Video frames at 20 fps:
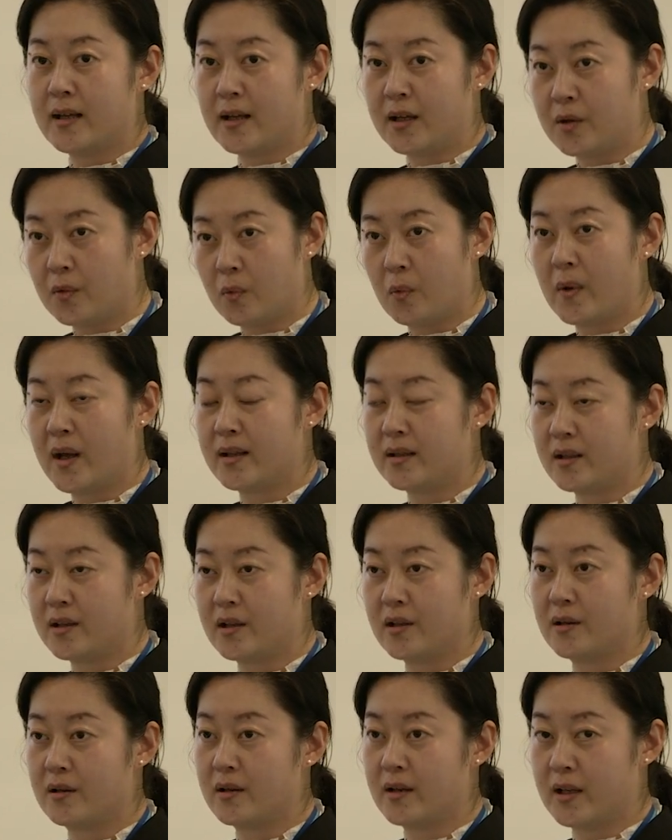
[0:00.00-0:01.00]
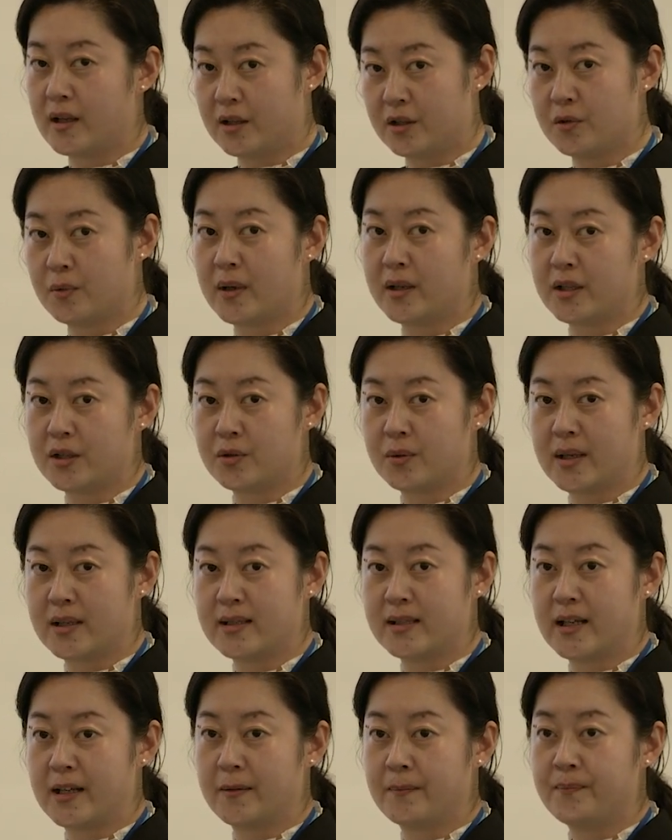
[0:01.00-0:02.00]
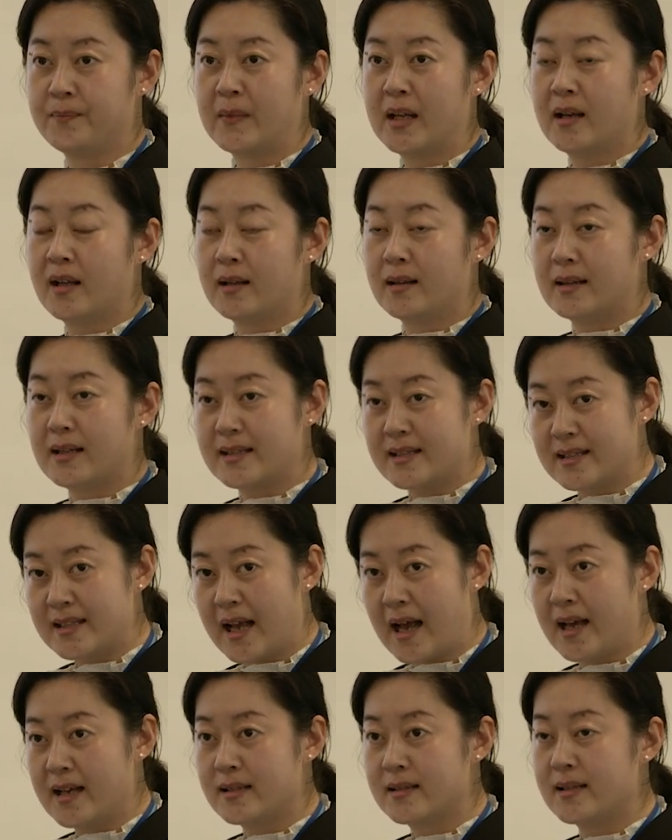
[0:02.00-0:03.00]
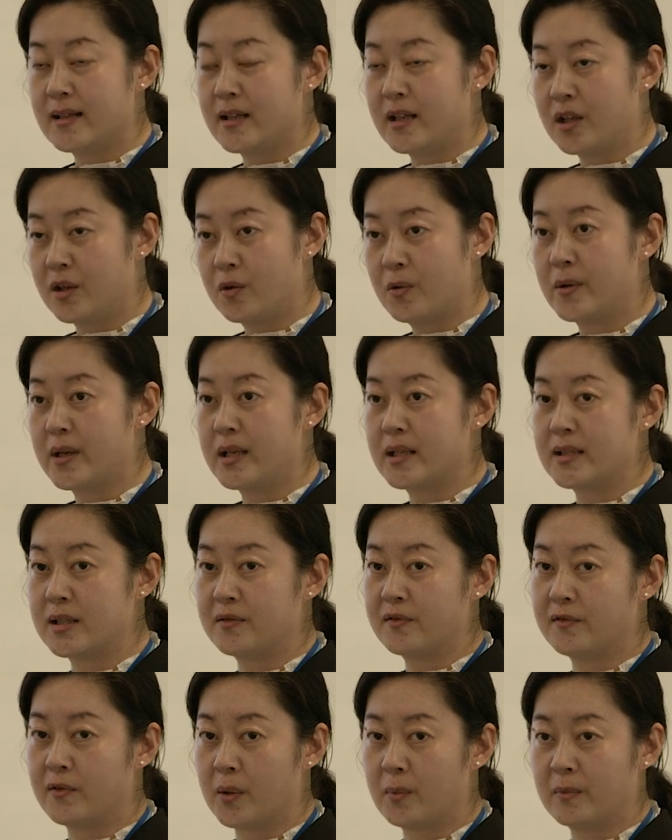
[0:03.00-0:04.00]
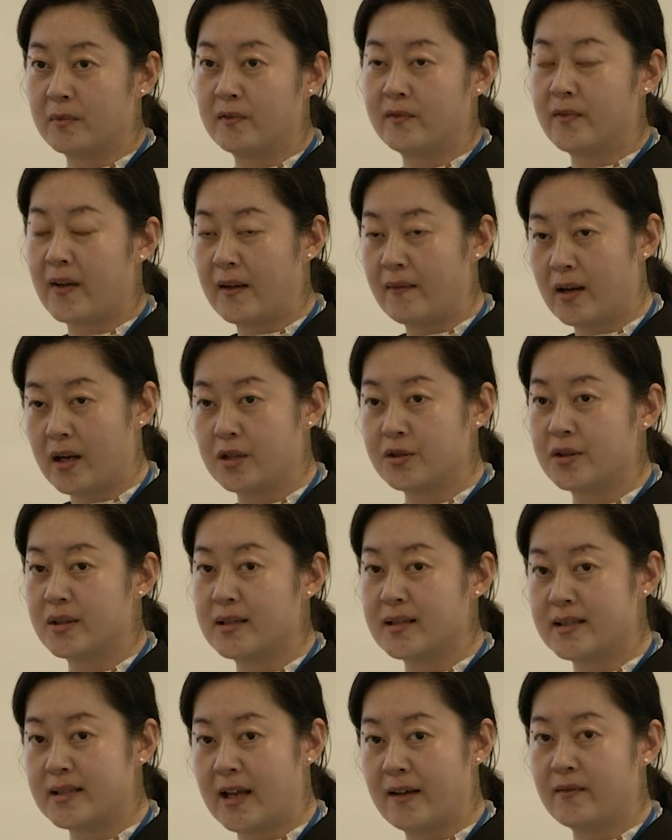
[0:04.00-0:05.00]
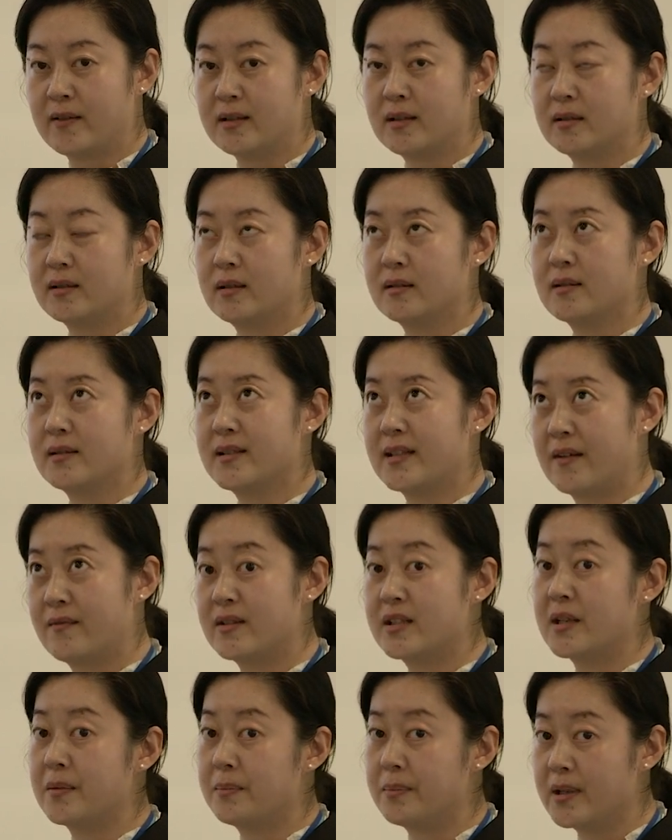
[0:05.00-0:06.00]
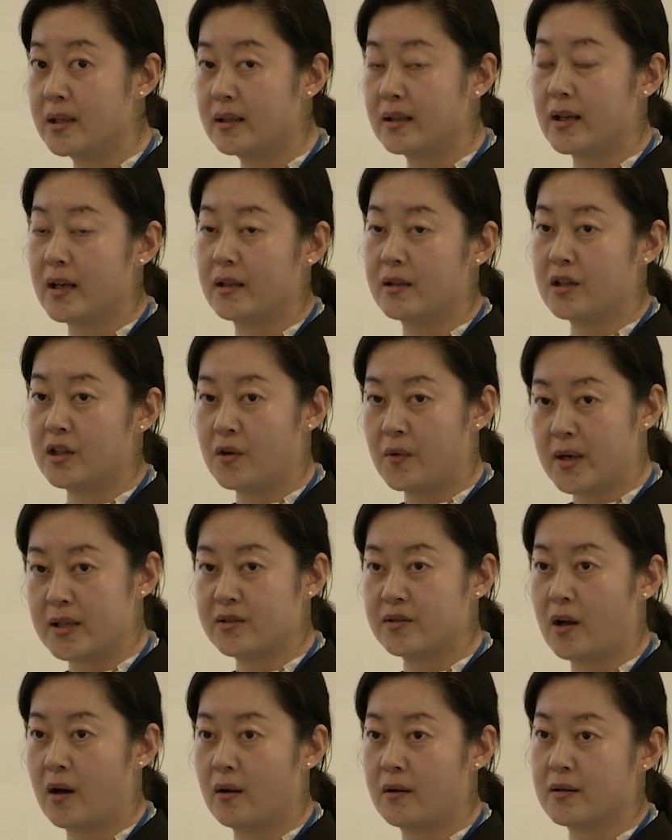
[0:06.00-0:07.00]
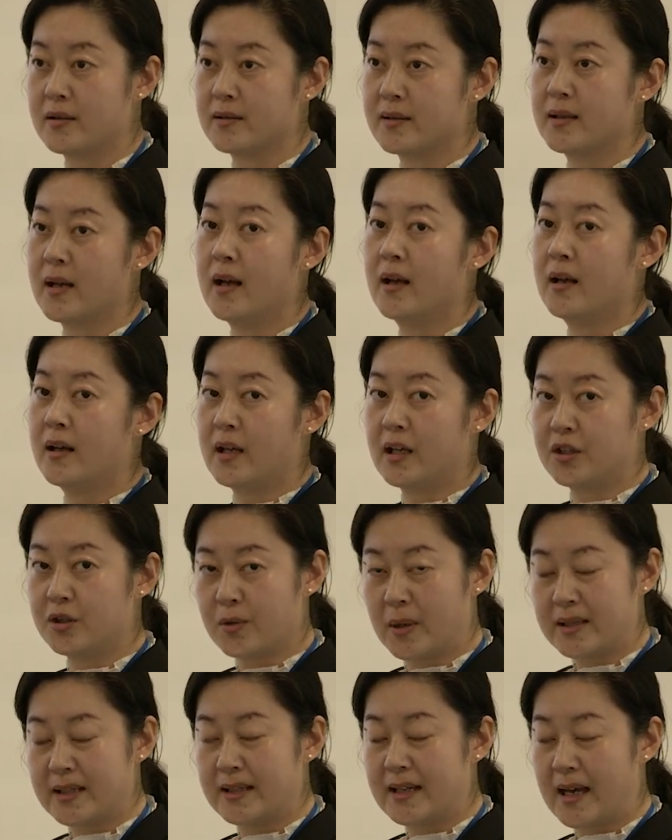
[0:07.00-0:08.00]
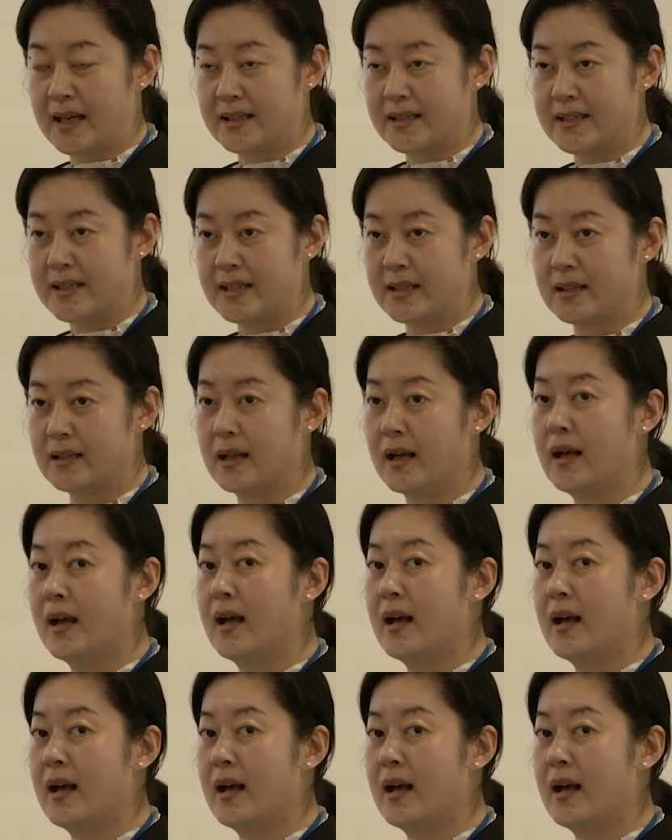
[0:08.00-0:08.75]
in 1 year in 2020. The size increased from 570 billion US dollars in 2019